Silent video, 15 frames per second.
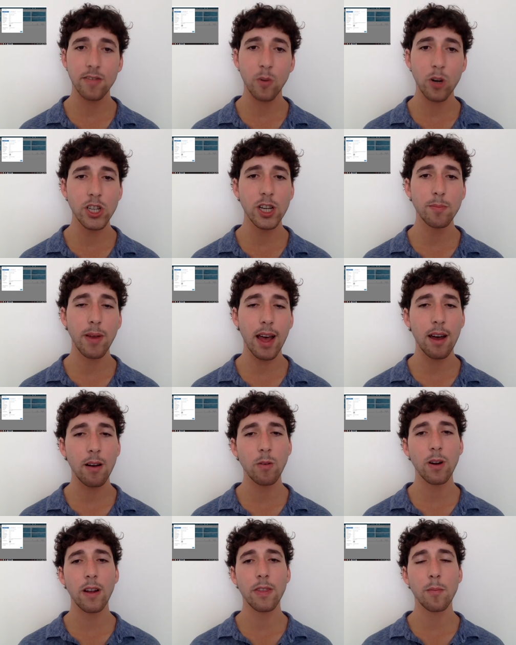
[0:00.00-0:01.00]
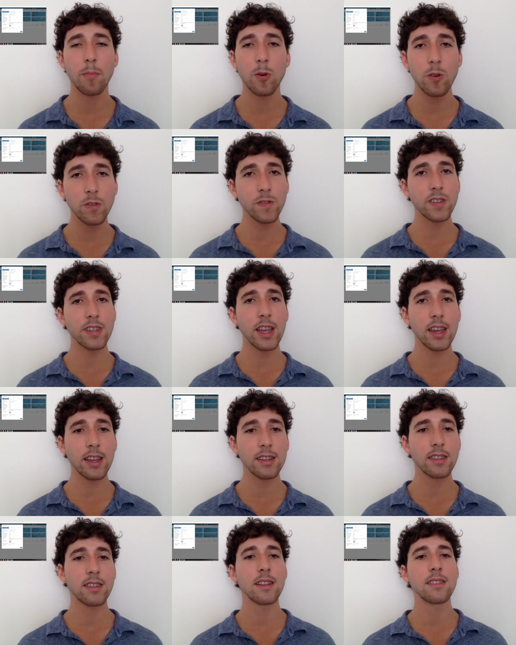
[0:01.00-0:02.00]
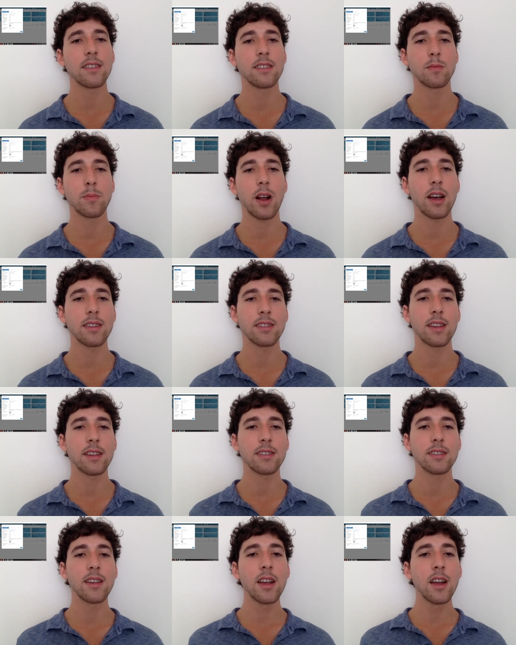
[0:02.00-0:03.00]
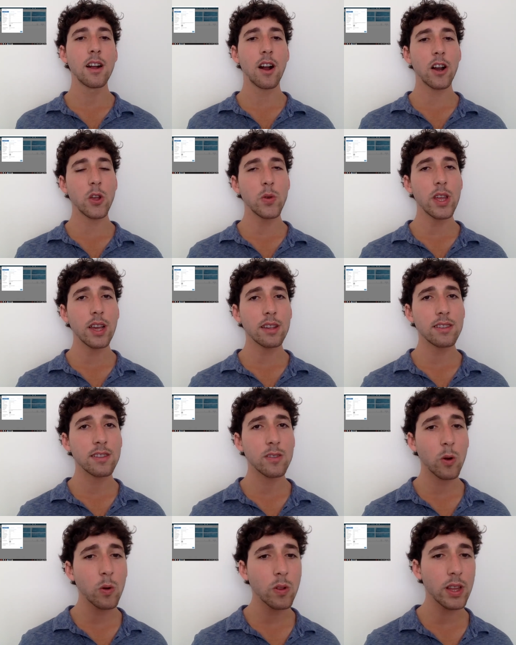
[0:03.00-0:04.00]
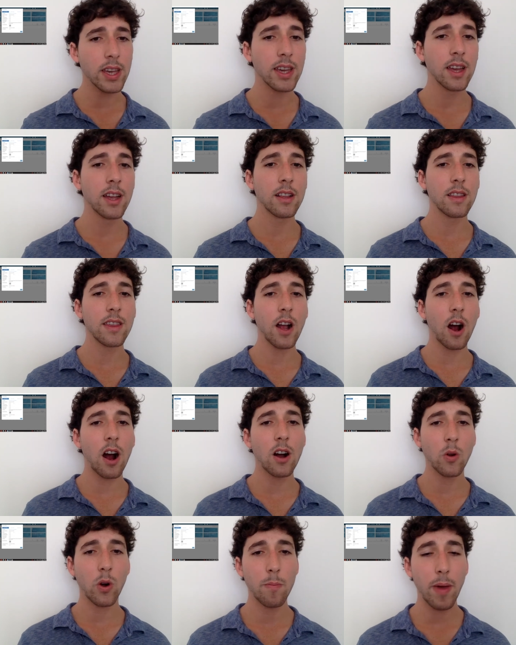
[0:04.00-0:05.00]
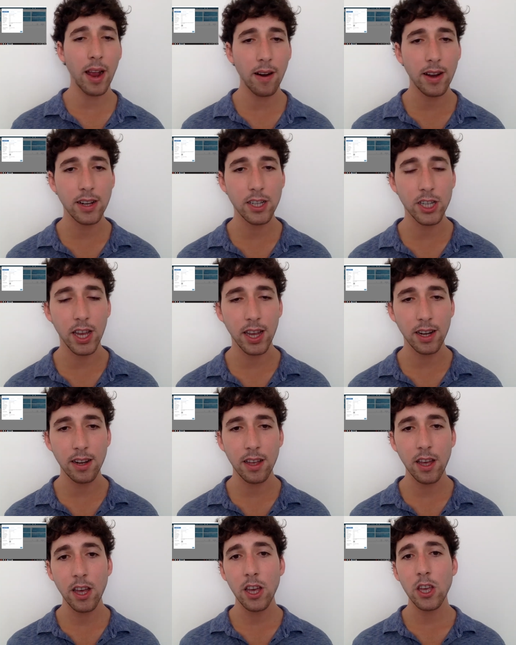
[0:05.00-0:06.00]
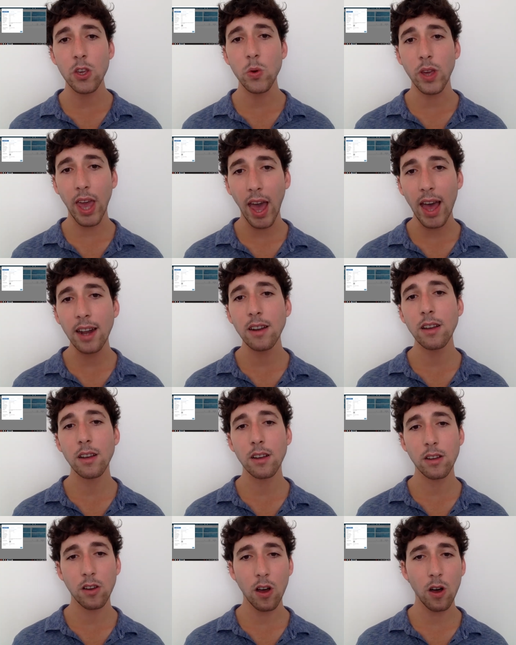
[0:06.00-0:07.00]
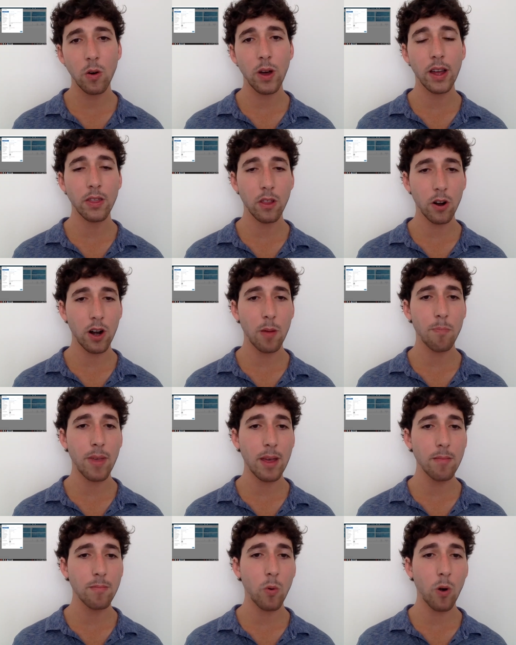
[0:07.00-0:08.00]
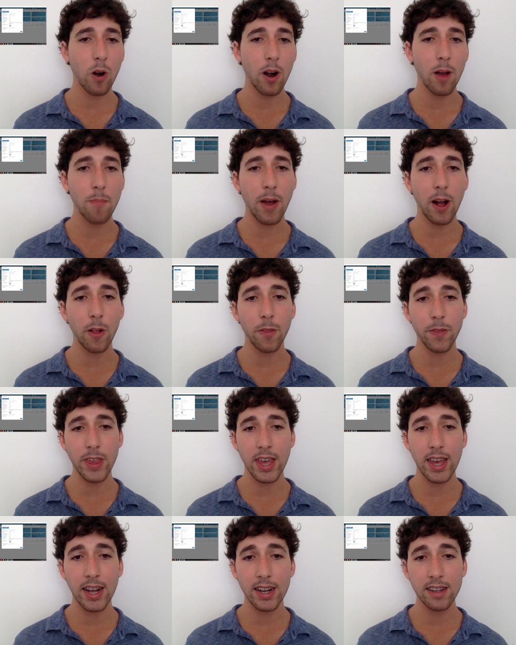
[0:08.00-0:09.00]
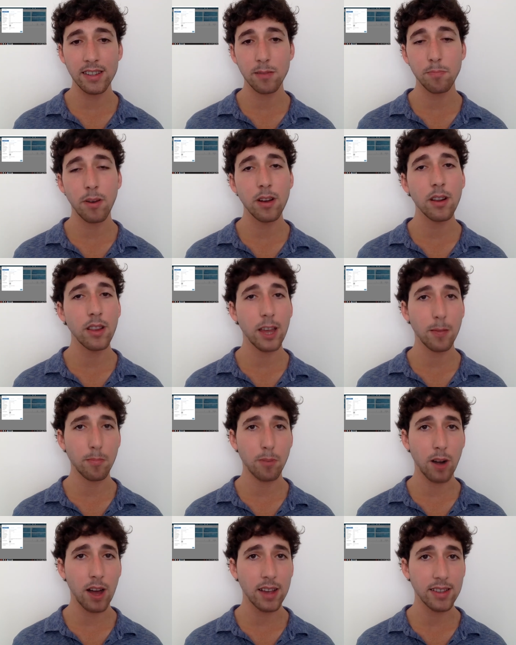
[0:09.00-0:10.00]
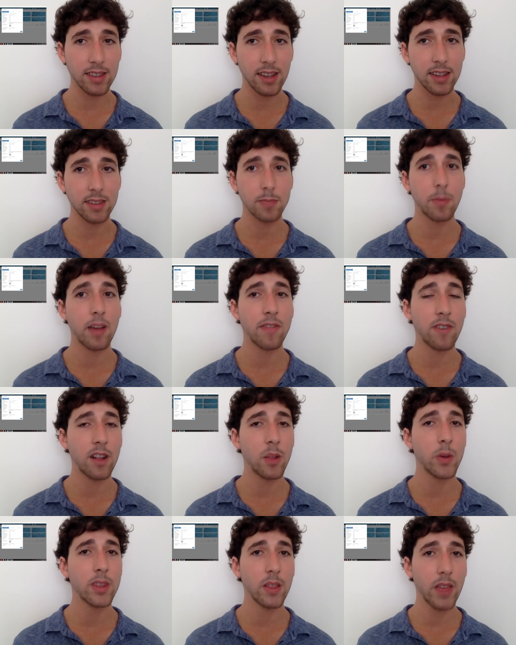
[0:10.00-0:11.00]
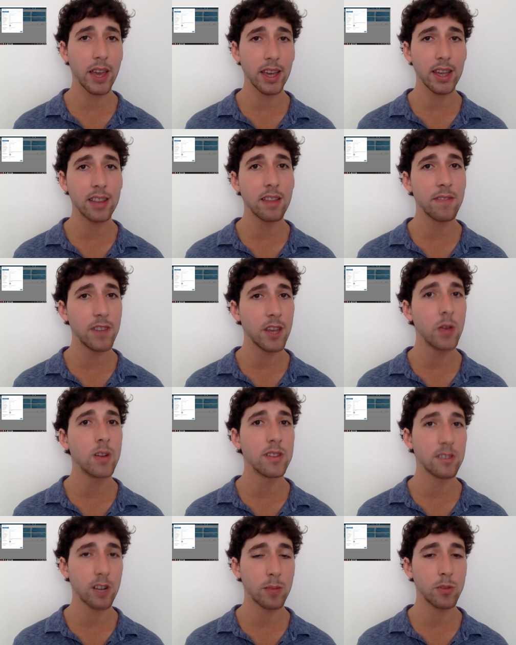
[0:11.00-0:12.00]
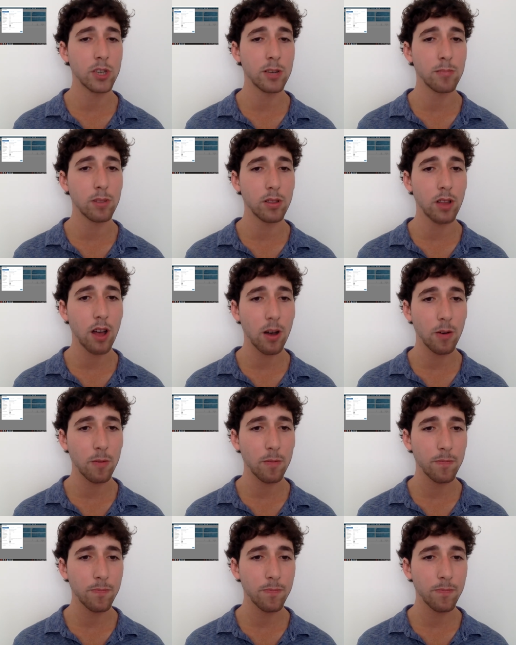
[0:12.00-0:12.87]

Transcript: Forging power and the proof of stake consensus process are unique solely to the Ardor parent chain. You can go and learn a bit more about the Ignis bundling process by following the link in the video description below.